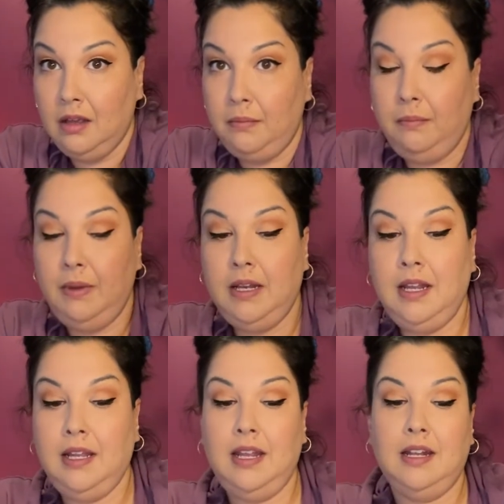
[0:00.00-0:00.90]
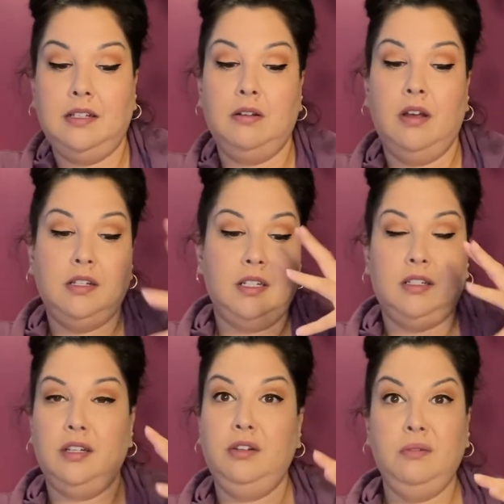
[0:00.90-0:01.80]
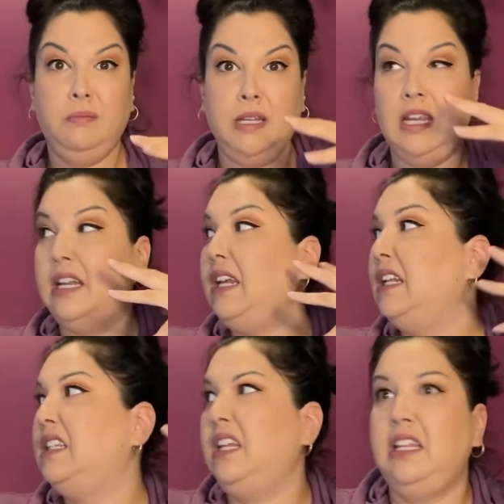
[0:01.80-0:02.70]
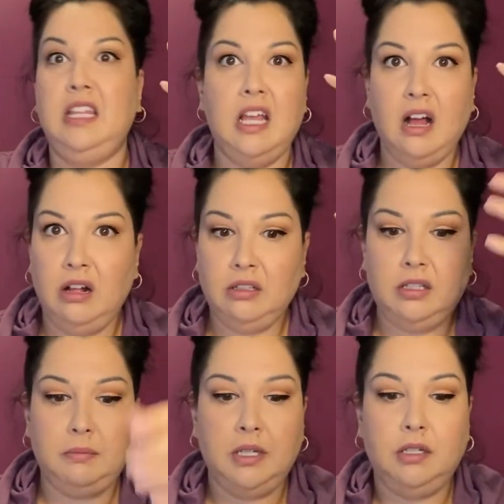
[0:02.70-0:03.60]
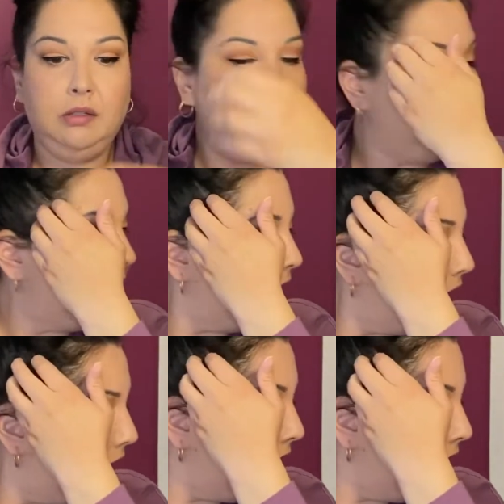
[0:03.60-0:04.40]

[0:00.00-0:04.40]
Meaning it's not just a new beginning, it's like the ultimate new beginning.